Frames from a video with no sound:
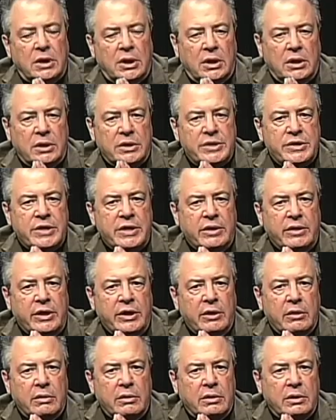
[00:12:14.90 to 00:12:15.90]
uh, let's see, in
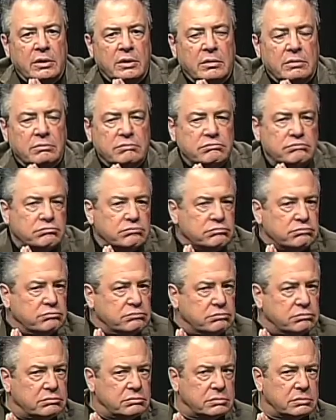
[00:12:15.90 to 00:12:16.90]
the, in the
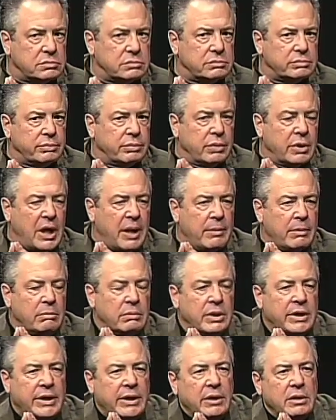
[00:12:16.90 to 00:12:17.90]

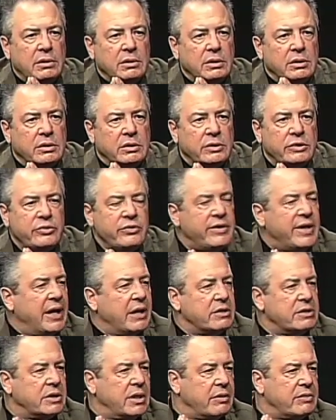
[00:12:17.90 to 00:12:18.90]
probably
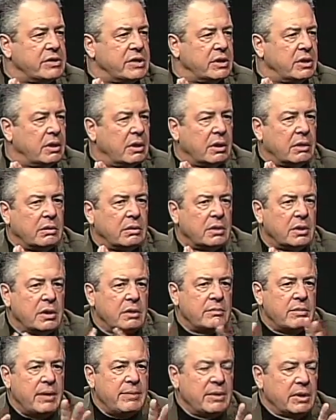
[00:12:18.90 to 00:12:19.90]
2000, I was at uh,
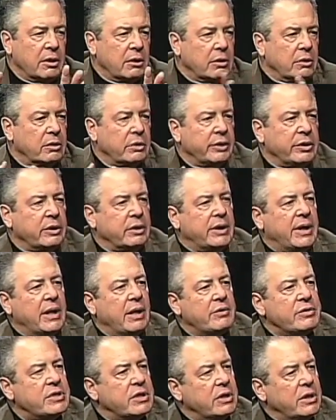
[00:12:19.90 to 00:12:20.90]
maybe a little earlier than that.
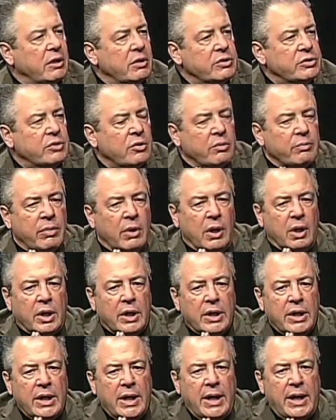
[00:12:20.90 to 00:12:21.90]
I was at Yellowstone
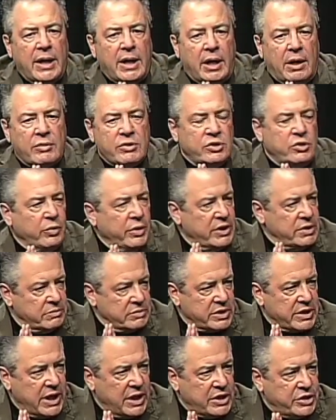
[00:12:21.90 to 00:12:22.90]
Park, and I was doing some
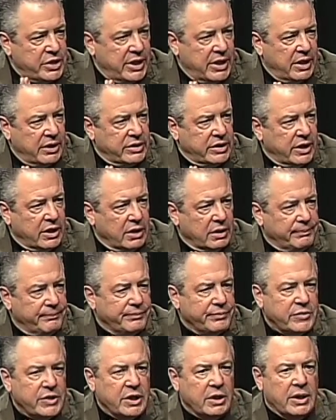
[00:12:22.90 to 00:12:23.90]
sketching out there.
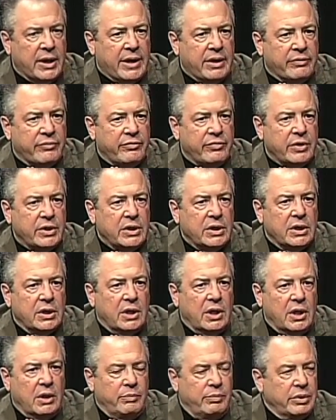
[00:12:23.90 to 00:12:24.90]
Did a lot of
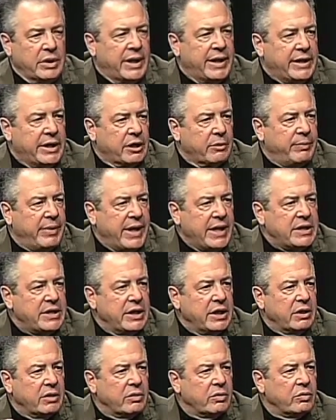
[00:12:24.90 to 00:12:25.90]
uh, plein air
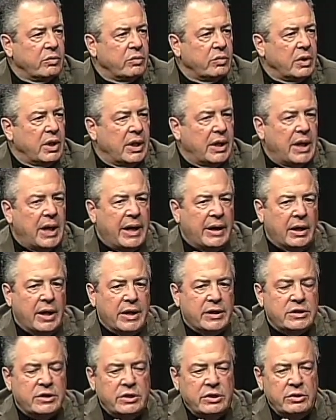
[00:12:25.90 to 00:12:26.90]
painting. I
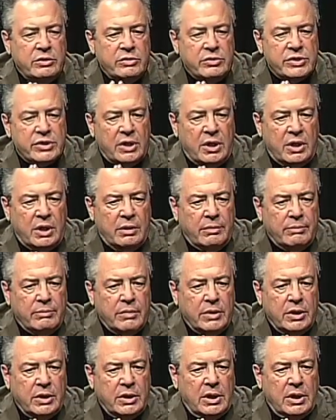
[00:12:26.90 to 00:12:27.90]
like to use. Um,
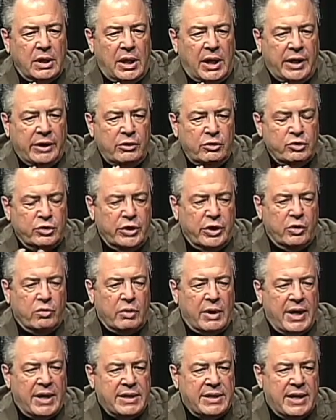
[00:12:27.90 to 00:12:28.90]
I usually
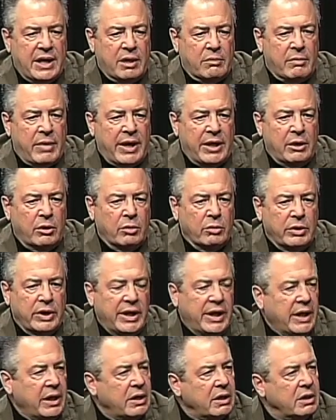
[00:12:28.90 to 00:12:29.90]
grind down my own
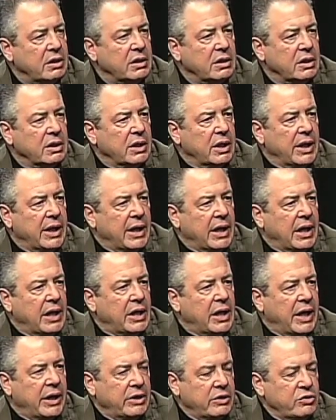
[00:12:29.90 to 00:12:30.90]
ink Hmm. I,
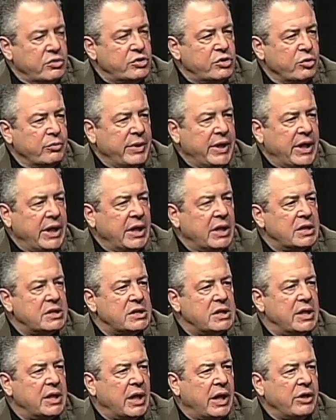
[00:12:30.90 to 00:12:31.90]
I, use Sumi
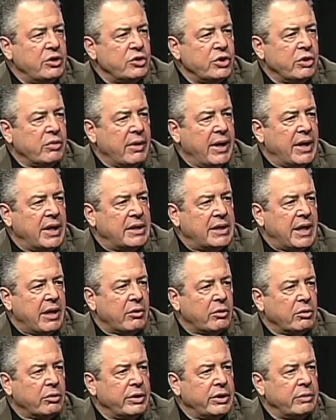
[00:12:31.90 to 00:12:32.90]
inks, and I usually grind it
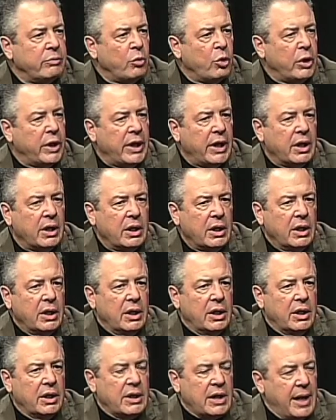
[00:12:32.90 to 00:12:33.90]
down early in the morning.
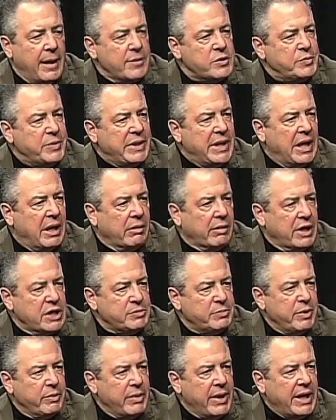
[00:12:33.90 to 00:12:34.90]
It calms me down,
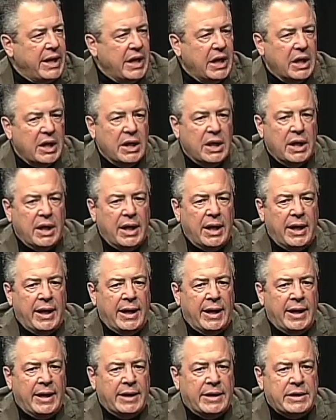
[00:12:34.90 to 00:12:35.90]
gets me ready,
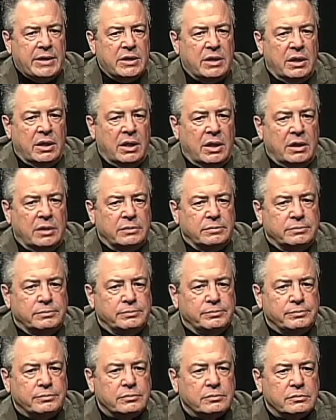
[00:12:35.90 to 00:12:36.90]
and um,
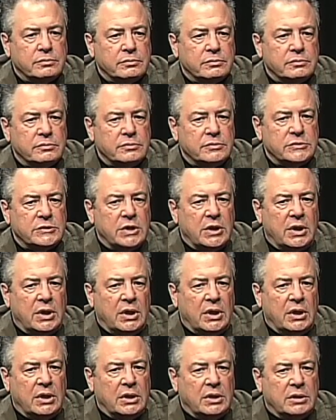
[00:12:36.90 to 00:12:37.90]

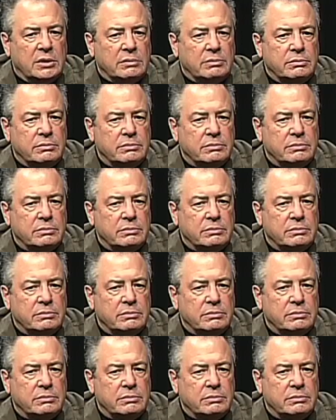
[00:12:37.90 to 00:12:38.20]
uh,